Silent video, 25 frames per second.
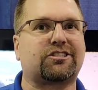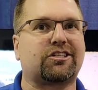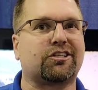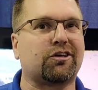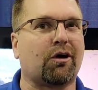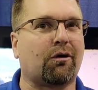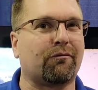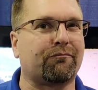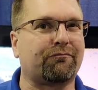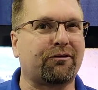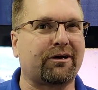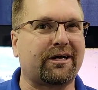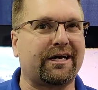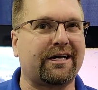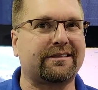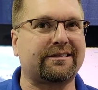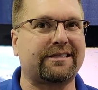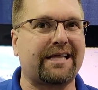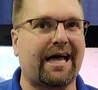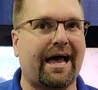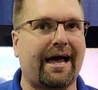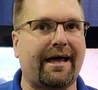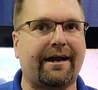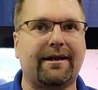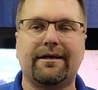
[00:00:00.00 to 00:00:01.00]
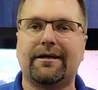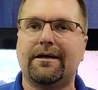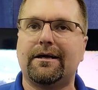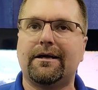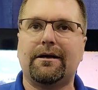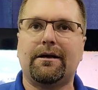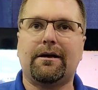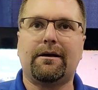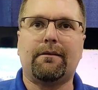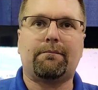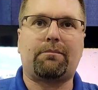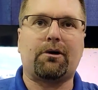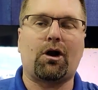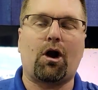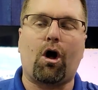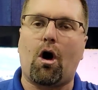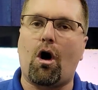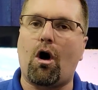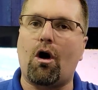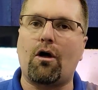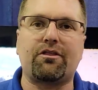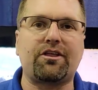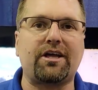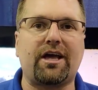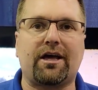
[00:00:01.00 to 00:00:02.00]
So don't forget that. But
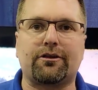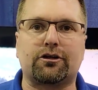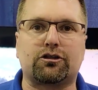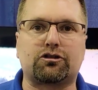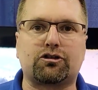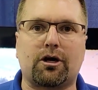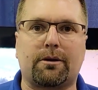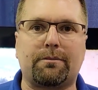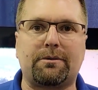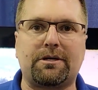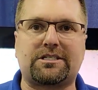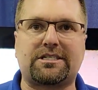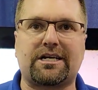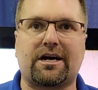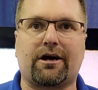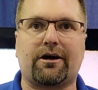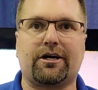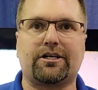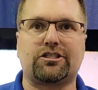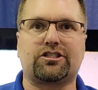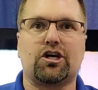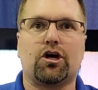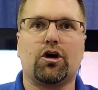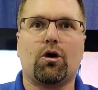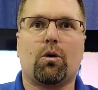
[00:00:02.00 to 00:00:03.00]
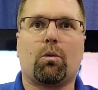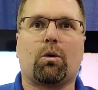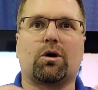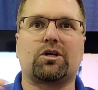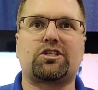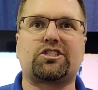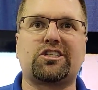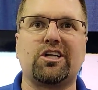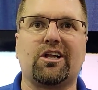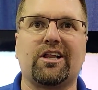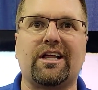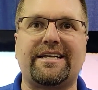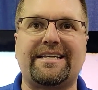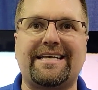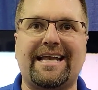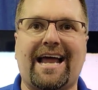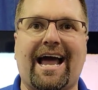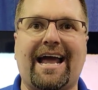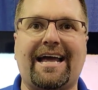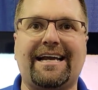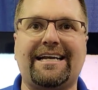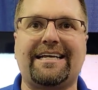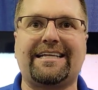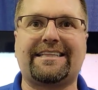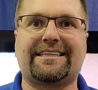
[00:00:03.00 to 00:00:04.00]
all the other tributaries, we're still at
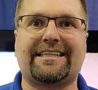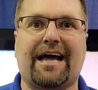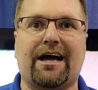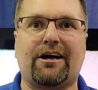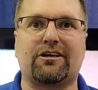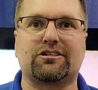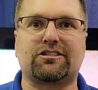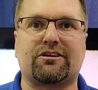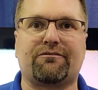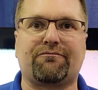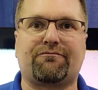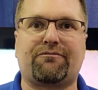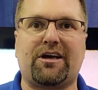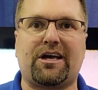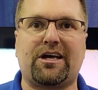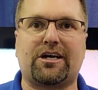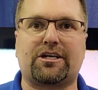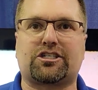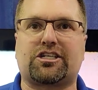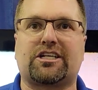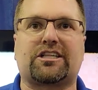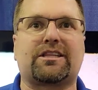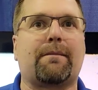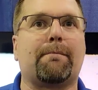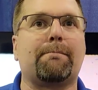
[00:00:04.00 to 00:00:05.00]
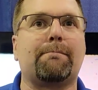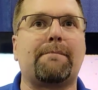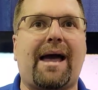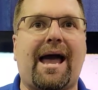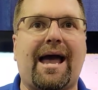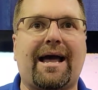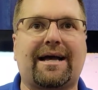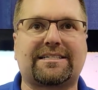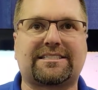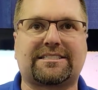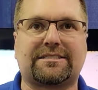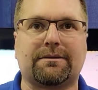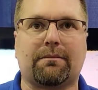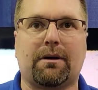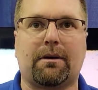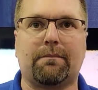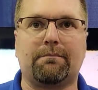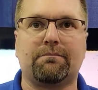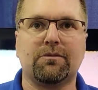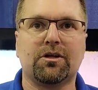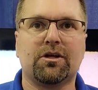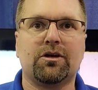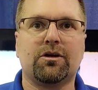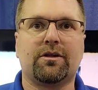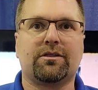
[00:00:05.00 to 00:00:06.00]
90,000 fish at the
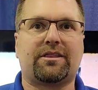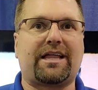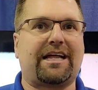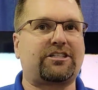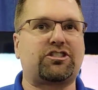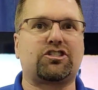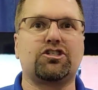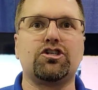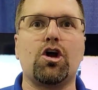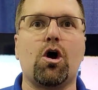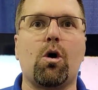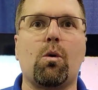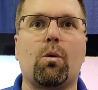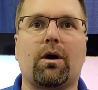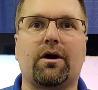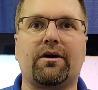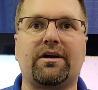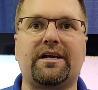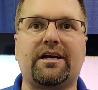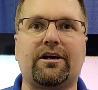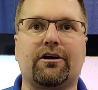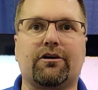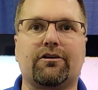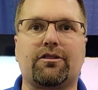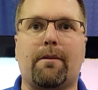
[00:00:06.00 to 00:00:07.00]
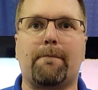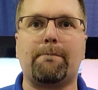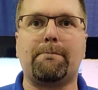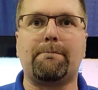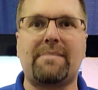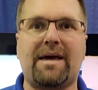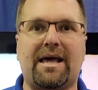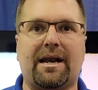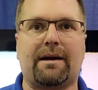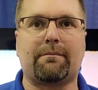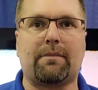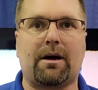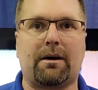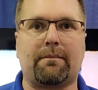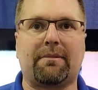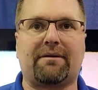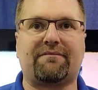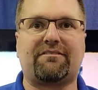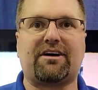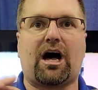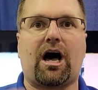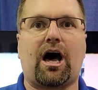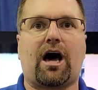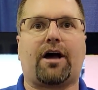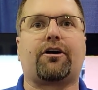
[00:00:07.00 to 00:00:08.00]
maximum. That's nowhere near the minimum
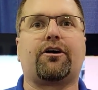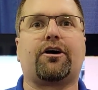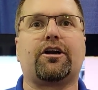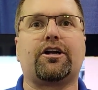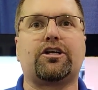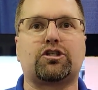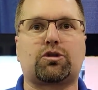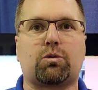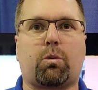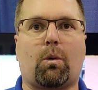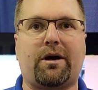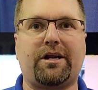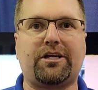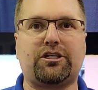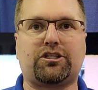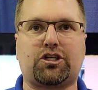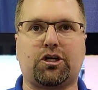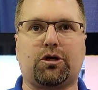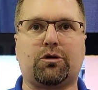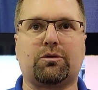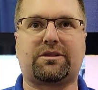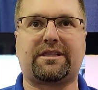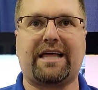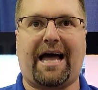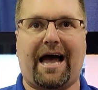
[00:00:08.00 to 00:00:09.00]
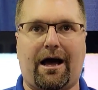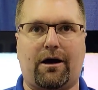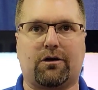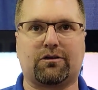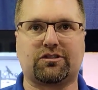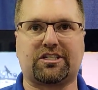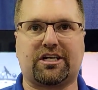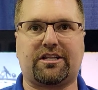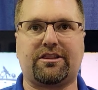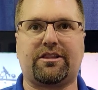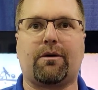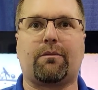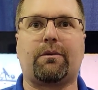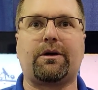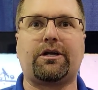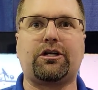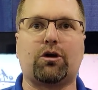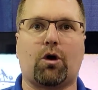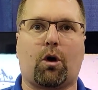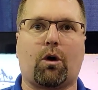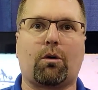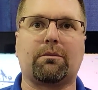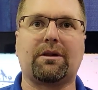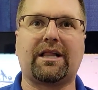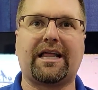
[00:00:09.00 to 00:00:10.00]
of 122,000 that we
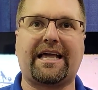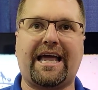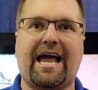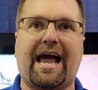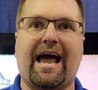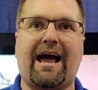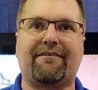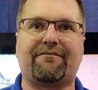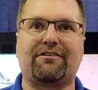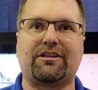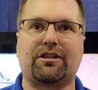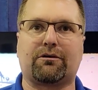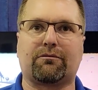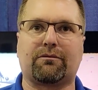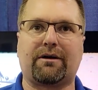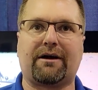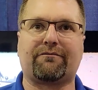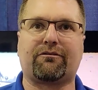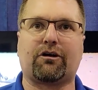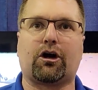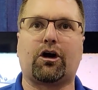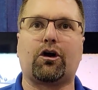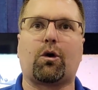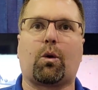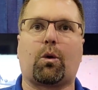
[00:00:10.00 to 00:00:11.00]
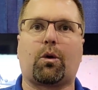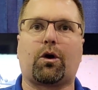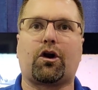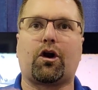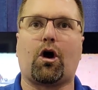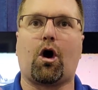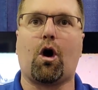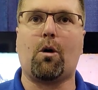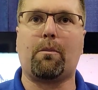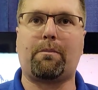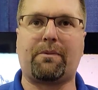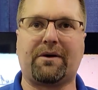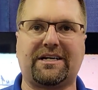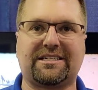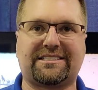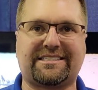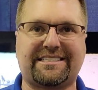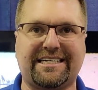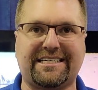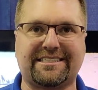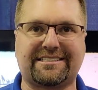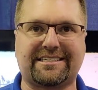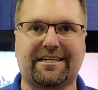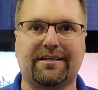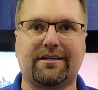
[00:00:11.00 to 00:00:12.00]
normally have in the river in order to open a
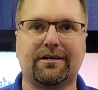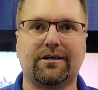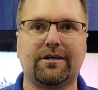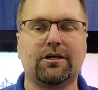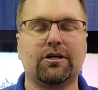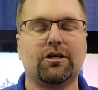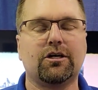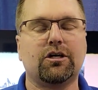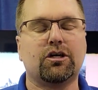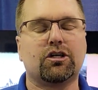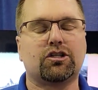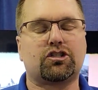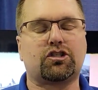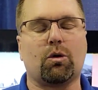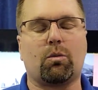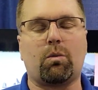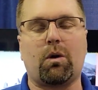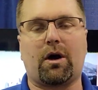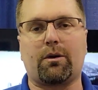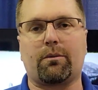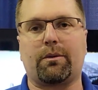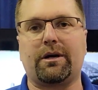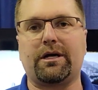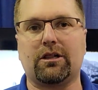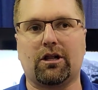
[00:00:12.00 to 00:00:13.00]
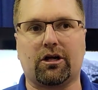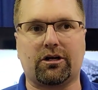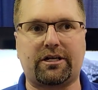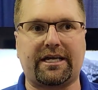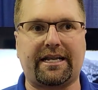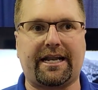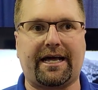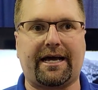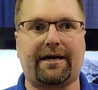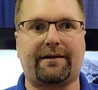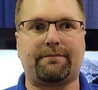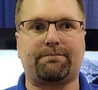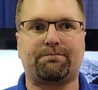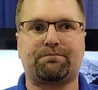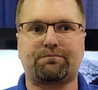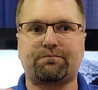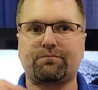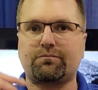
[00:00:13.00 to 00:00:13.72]
season. So what are we looking at?